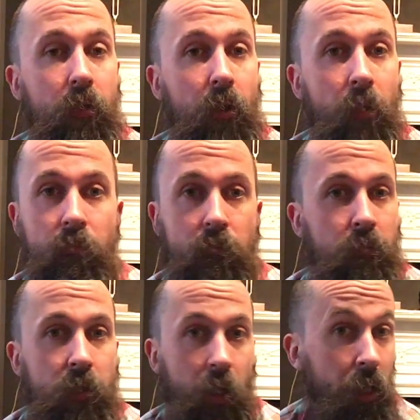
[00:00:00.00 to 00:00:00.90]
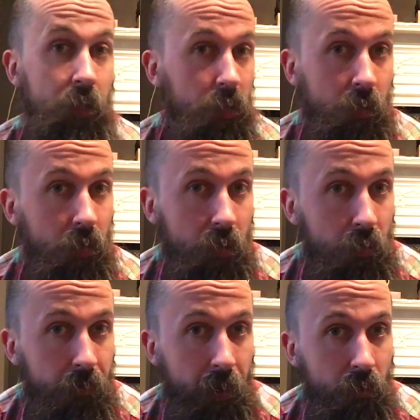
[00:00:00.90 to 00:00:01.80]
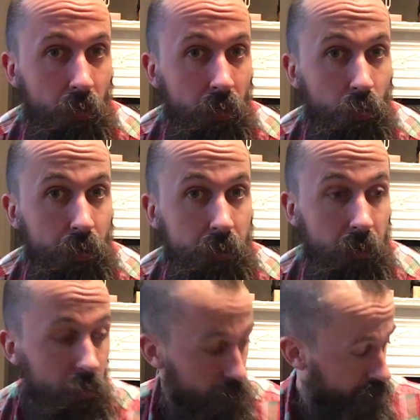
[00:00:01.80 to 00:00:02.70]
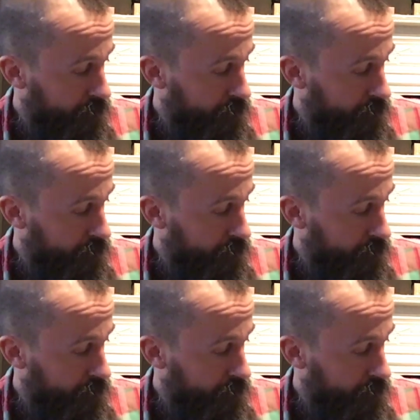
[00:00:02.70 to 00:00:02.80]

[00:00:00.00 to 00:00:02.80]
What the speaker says: I'm delighted that you found one that works for you.